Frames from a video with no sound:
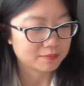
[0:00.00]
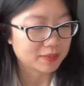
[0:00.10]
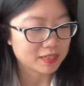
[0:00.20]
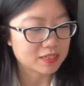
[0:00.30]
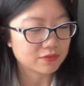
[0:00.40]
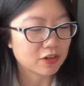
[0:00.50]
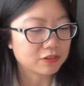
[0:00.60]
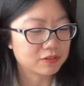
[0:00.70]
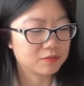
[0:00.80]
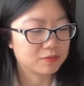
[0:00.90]
but these
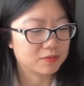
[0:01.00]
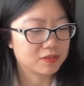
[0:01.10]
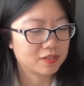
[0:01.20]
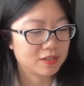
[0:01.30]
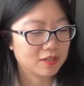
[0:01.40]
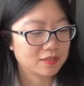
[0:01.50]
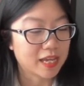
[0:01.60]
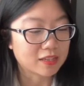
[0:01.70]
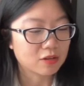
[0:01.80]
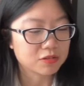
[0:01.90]
volumes
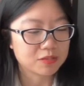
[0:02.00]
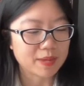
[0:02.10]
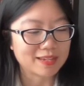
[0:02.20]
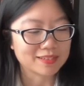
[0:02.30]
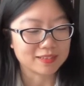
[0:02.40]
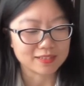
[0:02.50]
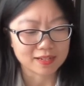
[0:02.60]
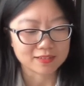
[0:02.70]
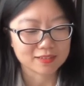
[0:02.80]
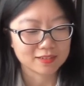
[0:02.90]
take no space on the
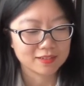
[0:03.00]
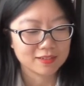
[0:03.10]
desk.